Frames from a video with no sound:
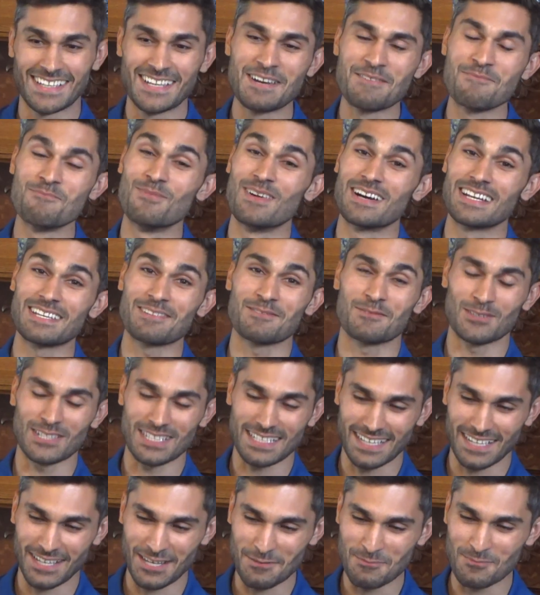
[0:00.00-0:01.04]
Money would
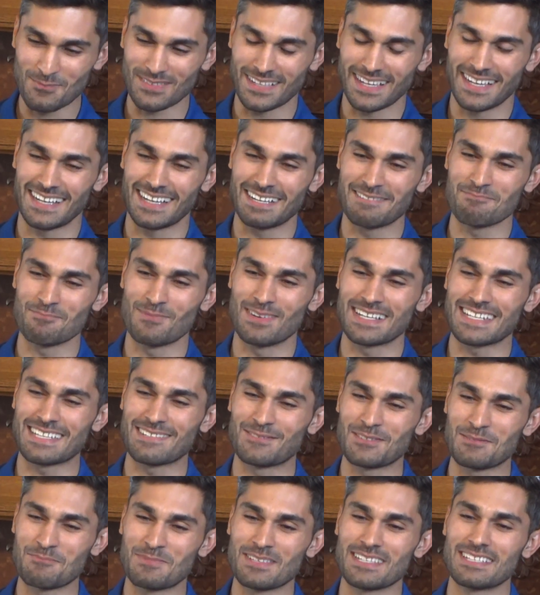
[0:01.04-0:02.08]
help. Money
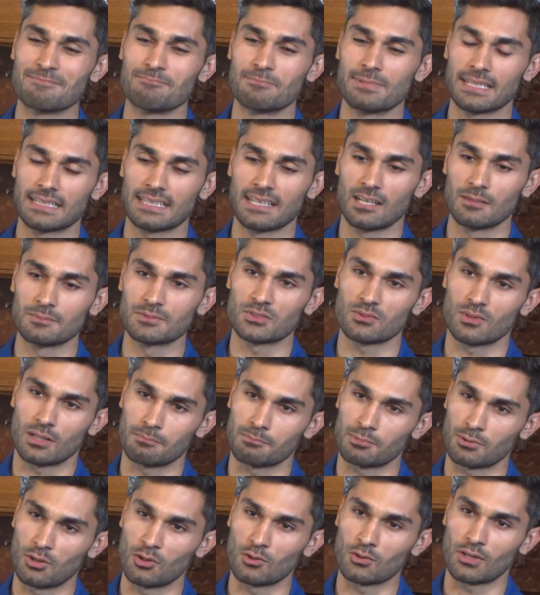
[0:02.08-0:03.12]
would be a big help to our
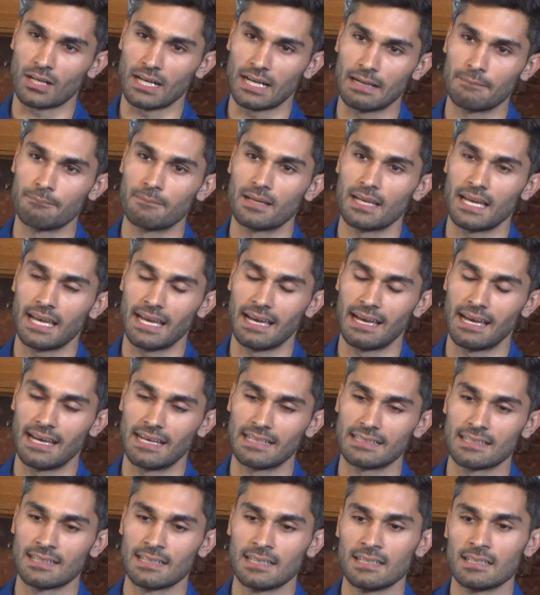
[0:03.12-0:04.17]
program.
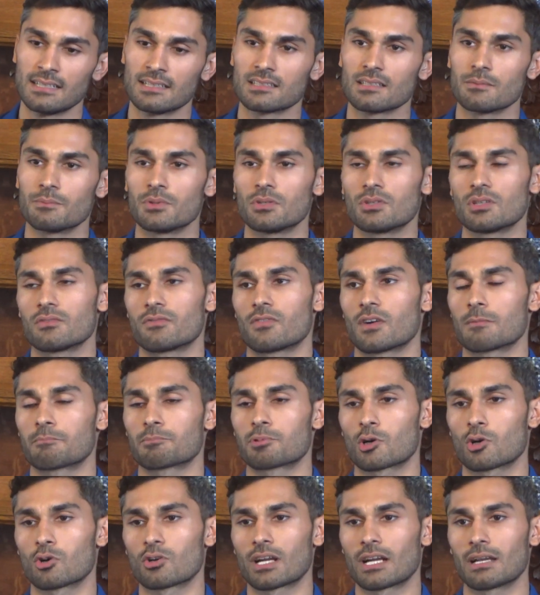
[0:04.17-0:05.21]
And the beauty of our
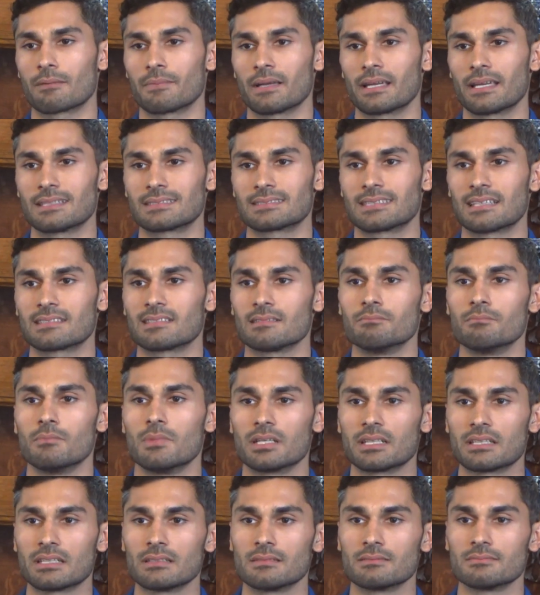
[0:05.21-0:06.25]
program is that the
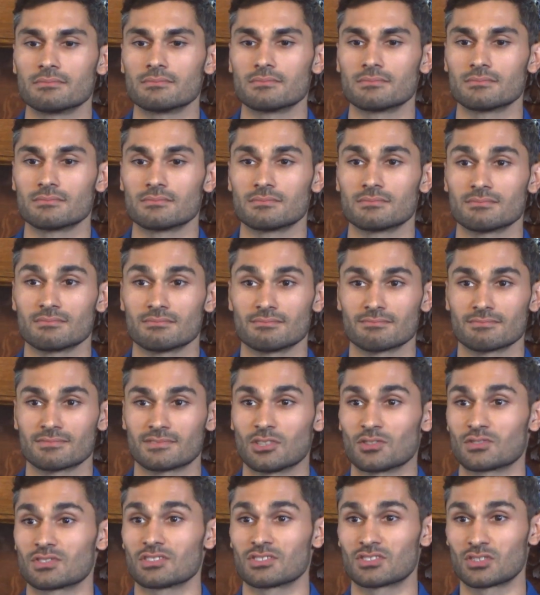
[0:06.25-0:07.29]
money
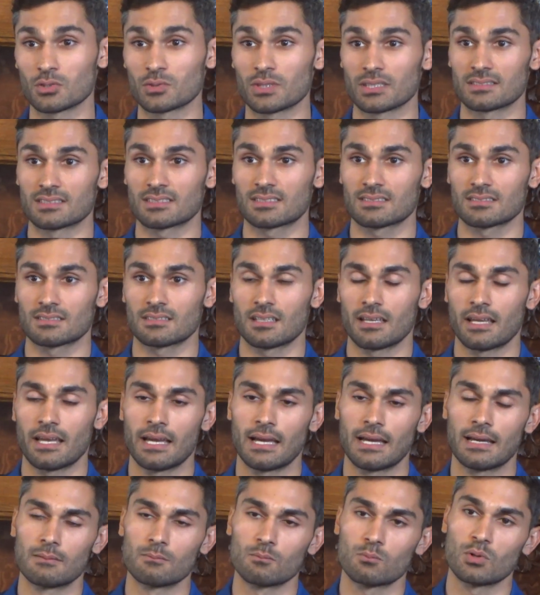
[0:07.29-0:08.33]
goes to the students.
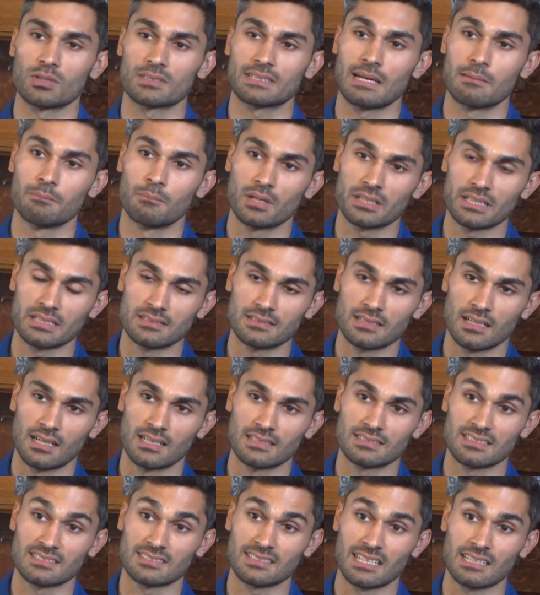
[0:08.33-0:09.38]
And what that money
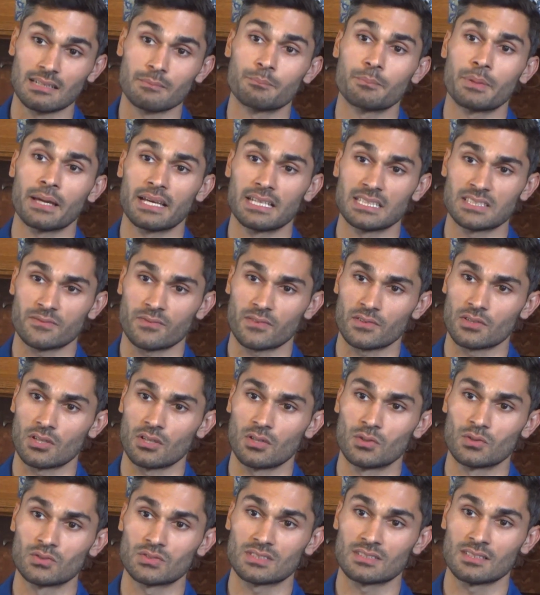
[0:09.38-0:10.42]
does is that it pays for
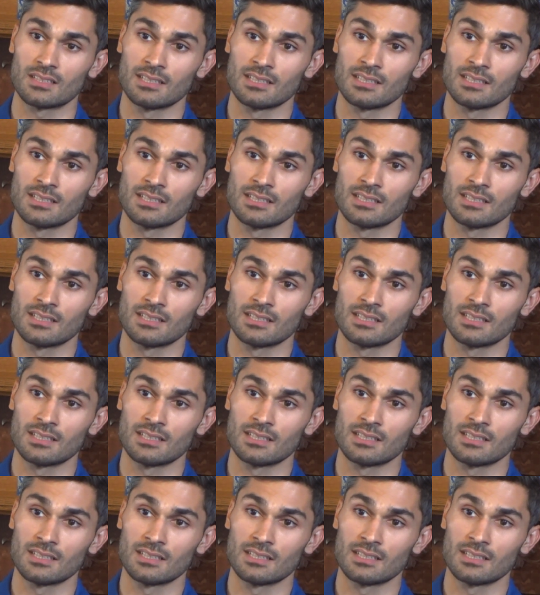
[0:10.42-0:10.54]
those